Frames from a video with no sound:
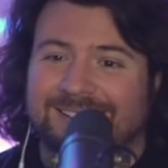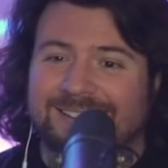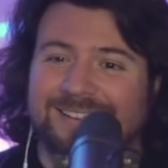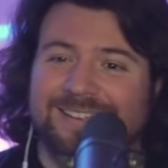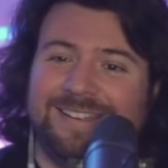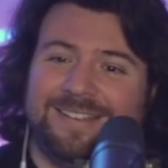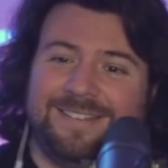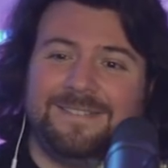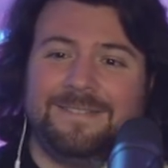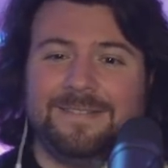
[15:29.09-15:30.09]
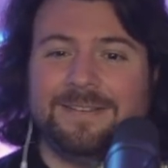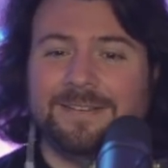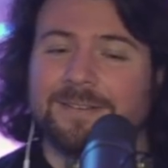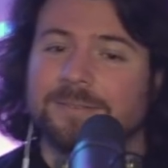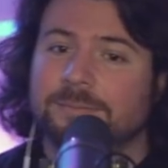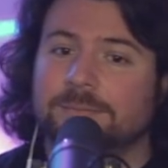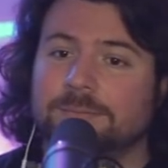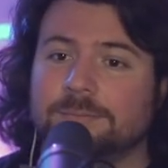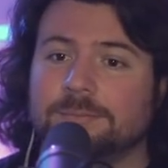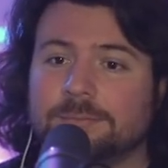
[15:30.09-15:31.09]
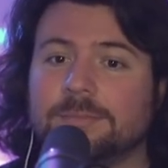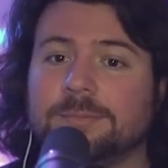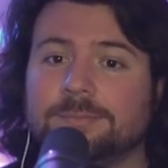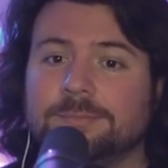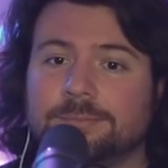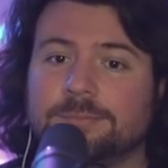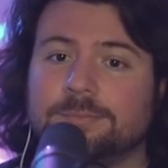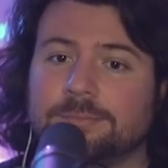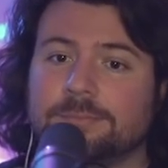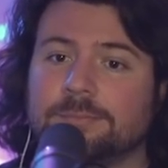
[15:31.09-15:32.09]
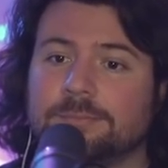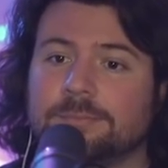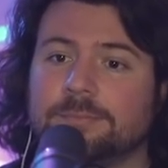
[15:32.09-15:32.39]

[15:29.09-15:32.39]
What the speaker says: This person isn't speaking.